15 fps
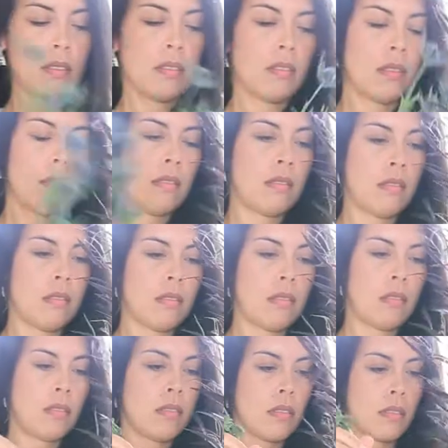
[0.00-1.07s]
burgundy
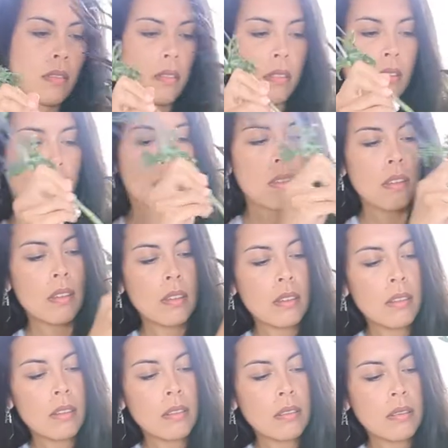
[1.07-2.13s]
colours and its
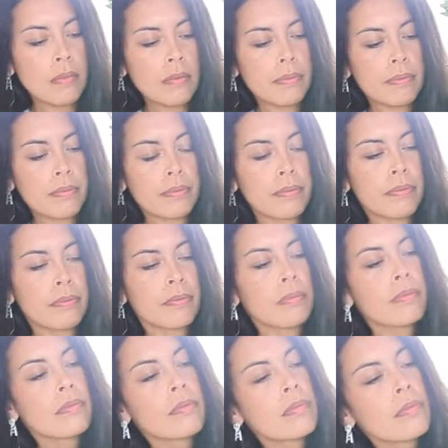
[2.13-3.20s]
thistle-like texture.